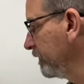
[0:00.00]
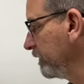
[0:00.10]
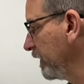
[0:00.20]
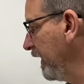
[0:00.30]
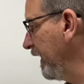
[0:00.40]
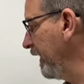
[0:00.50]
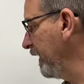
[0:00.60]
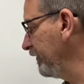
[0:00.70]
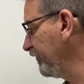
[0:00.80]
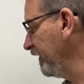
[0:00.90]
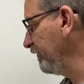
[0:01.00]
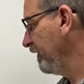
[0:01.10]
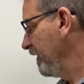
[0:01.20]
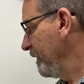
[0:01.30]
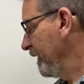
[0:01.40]
And it says,
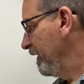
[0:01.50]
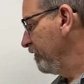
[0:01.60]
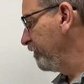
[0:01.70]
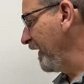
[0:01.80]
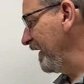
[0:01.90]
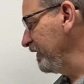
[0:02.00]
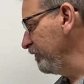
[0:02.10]
Find the